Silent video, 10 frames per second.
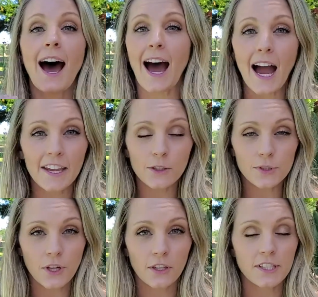I use
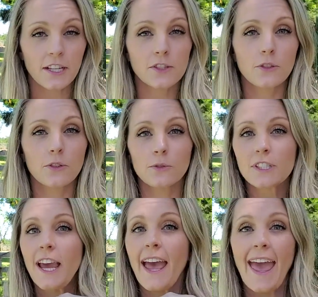context clues
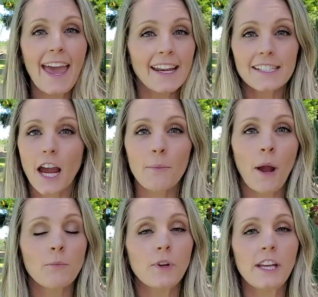anytime
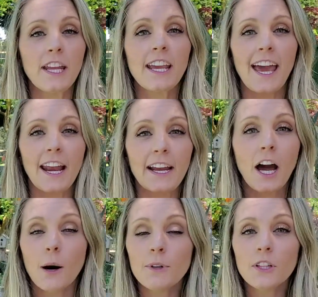I'm reading and I
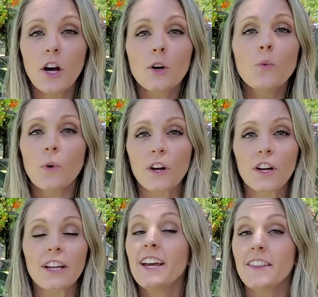come along a
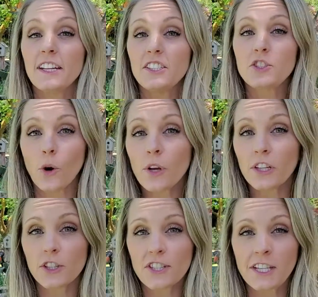word that I don't
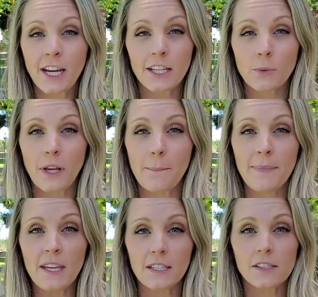understand what it
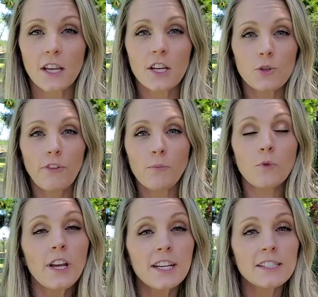means. So if I'm
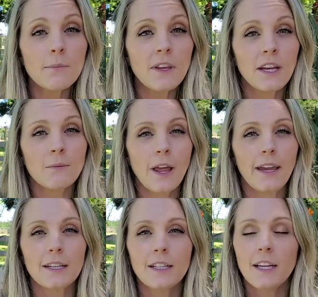reading something and I'm like,
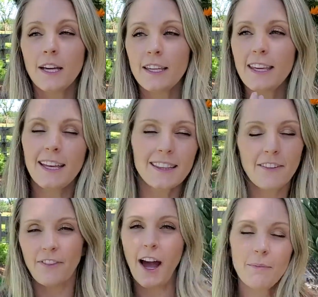get the
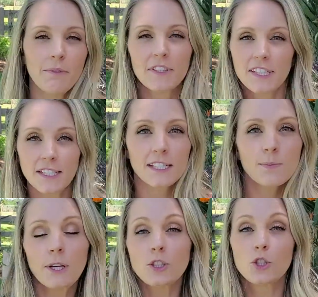vibe of the sentence,
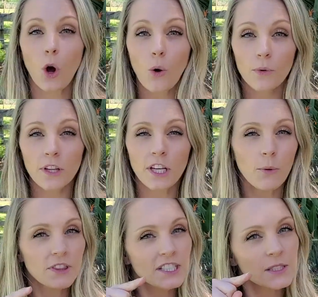but I don't really know
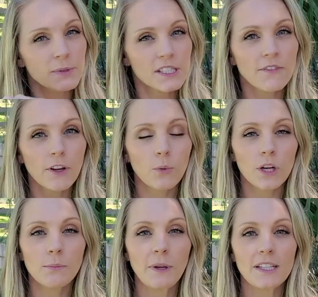what this specific
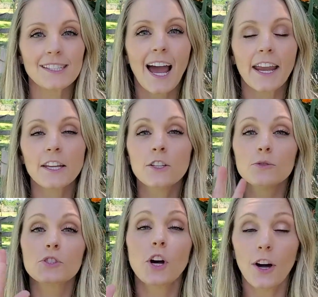word means, I can use
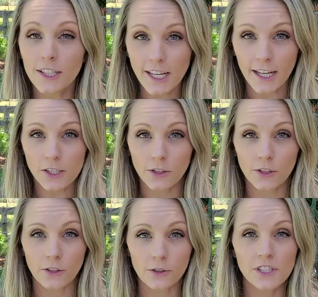context
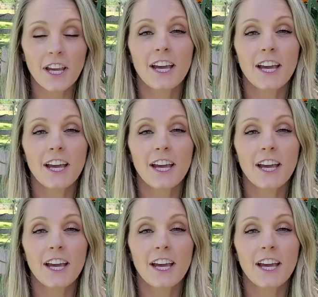clues